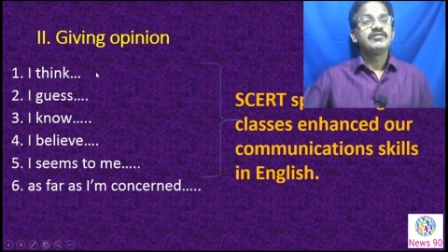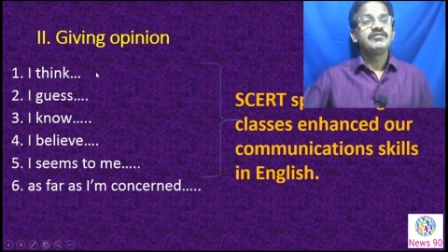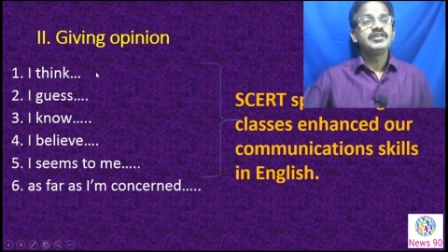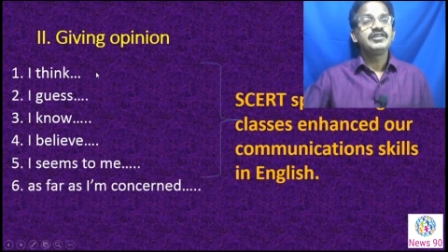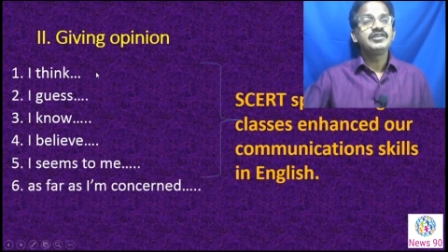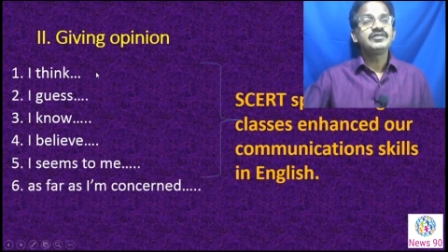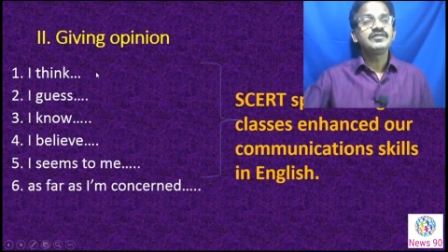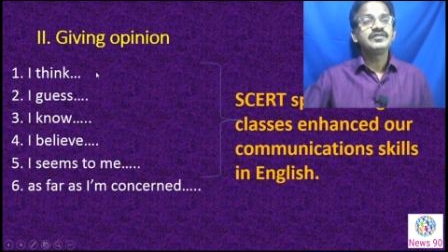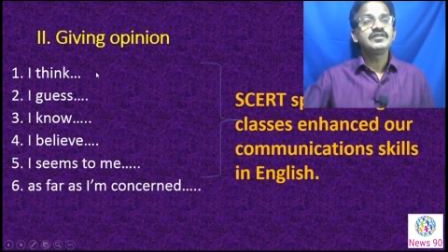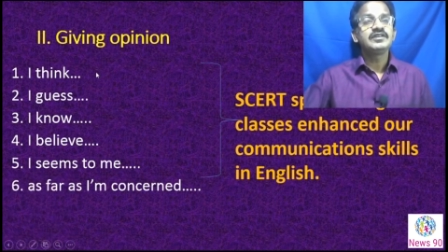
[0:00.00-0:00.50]

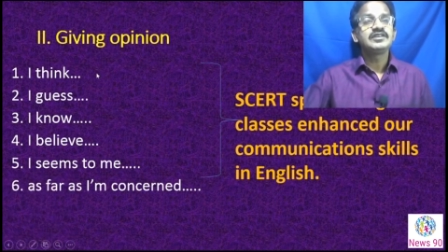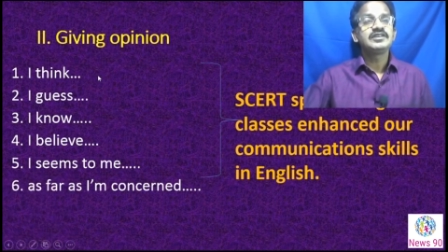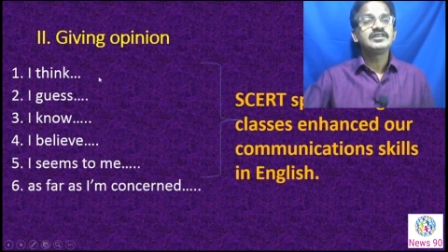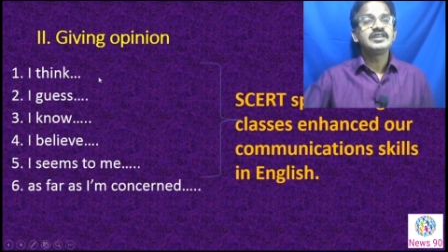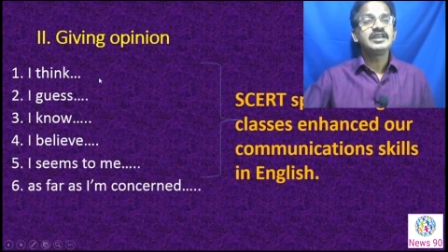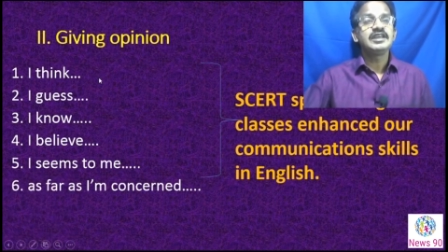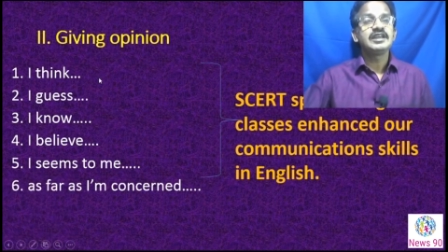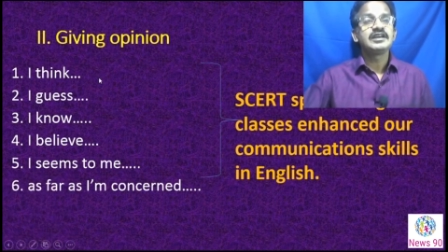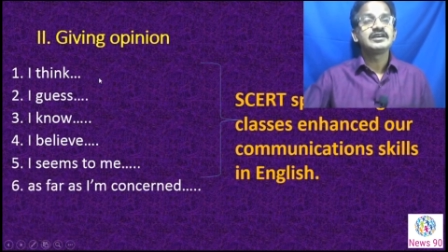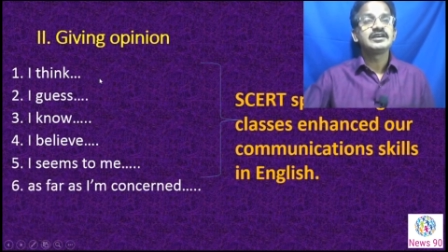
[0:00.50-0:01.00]
when you say
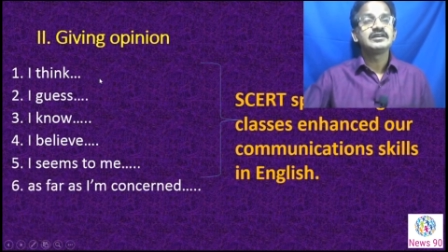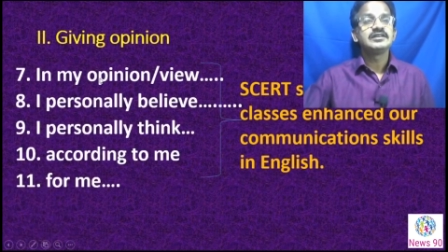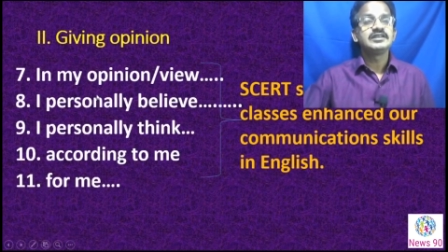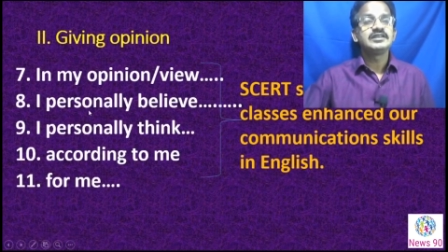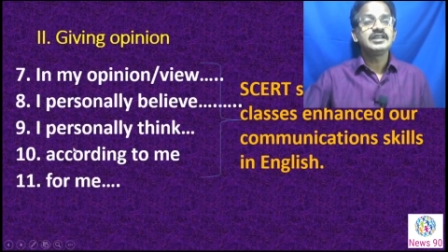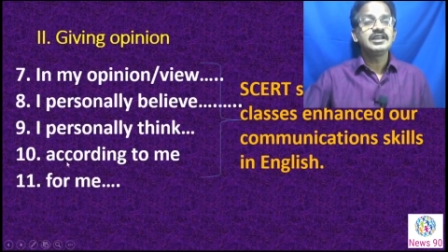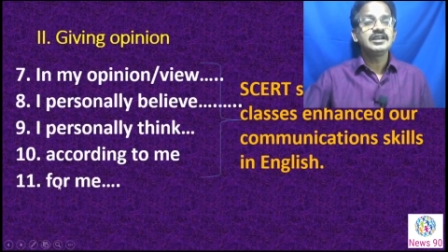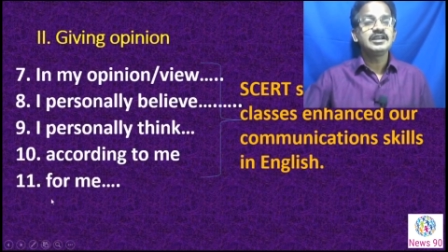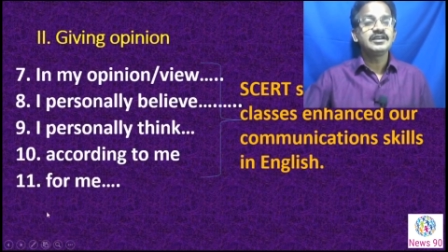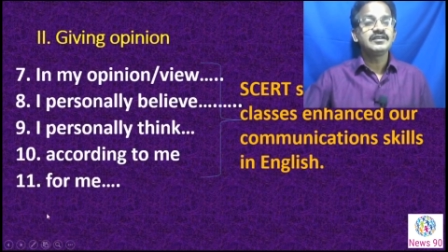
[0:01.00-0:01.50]
think,
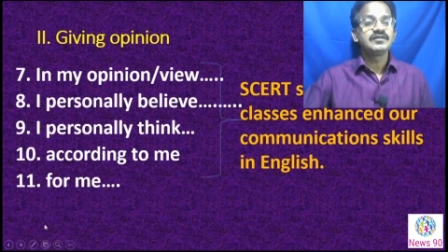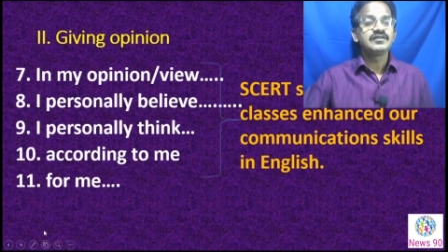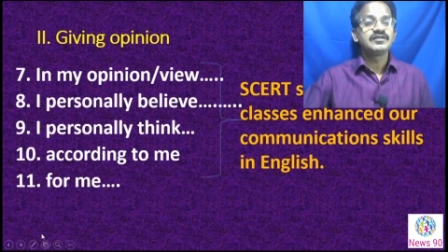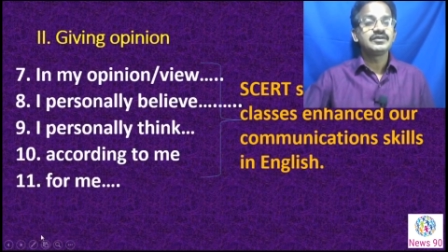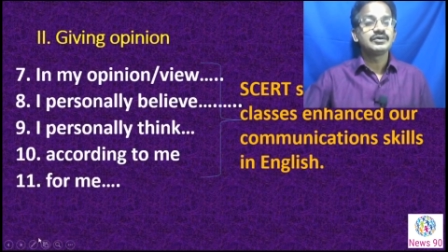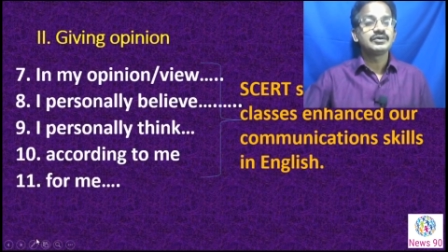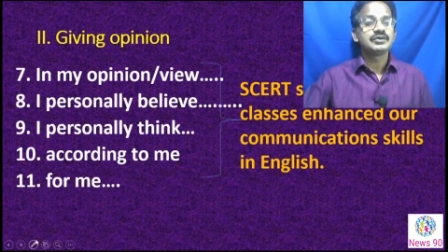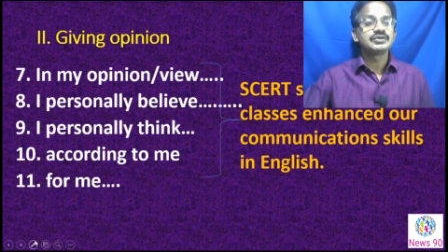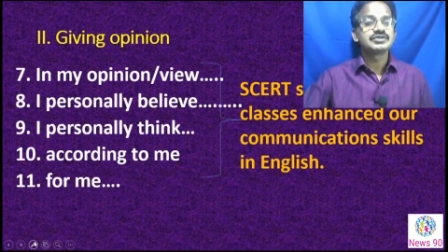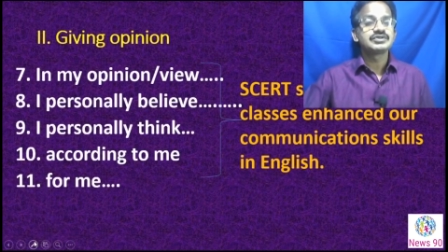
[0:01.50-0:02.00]
think
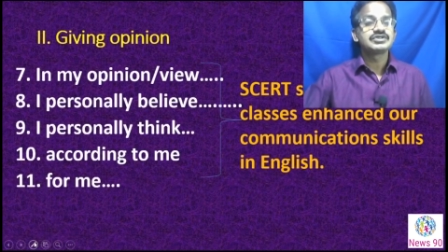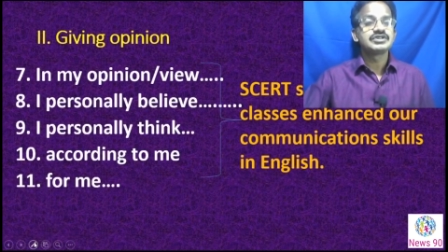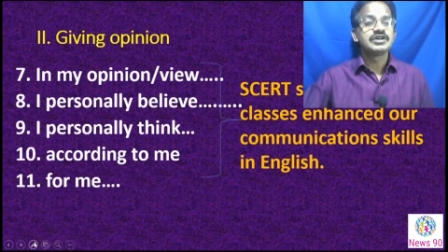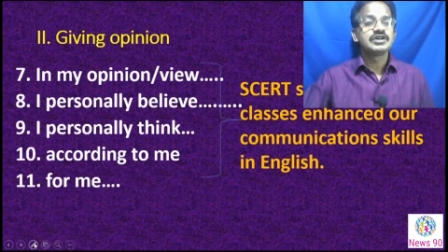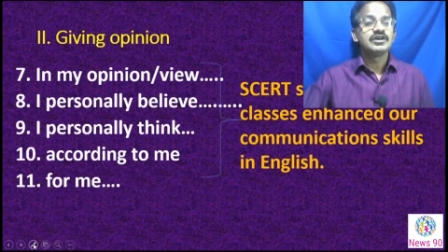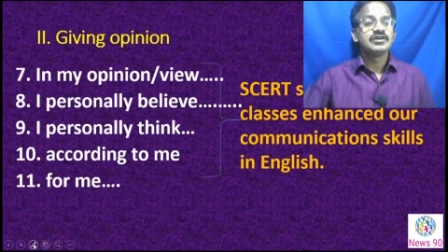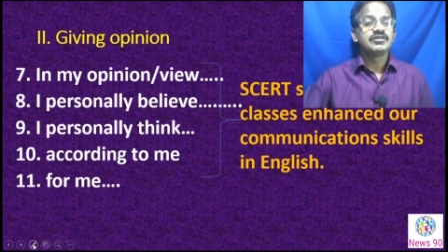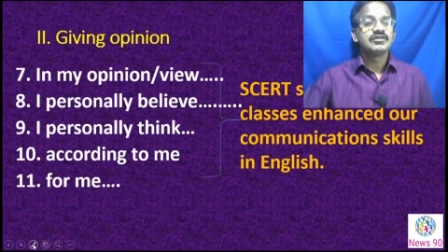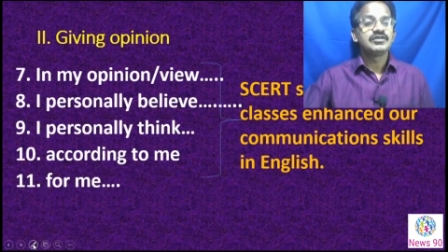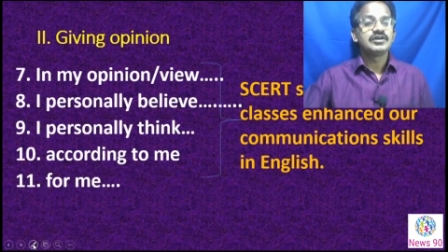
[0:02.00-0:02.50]
is
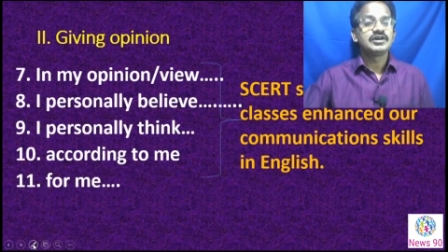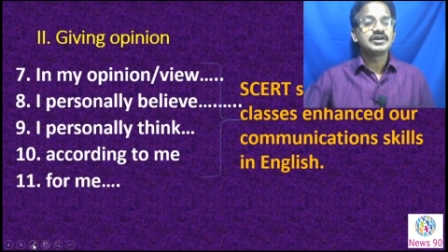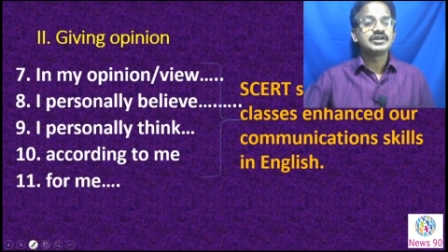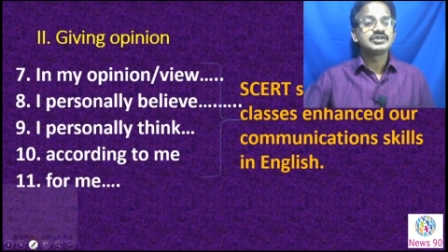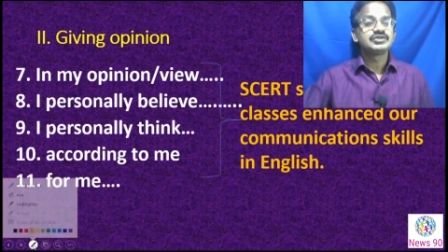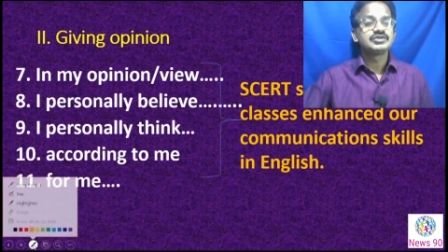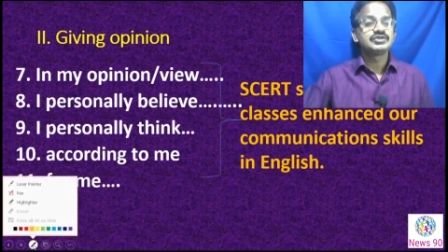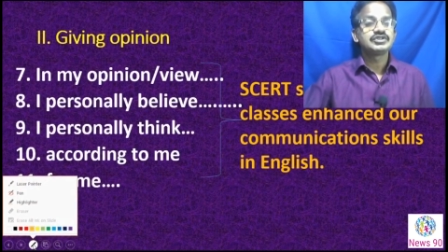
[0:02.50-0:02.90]
used uh,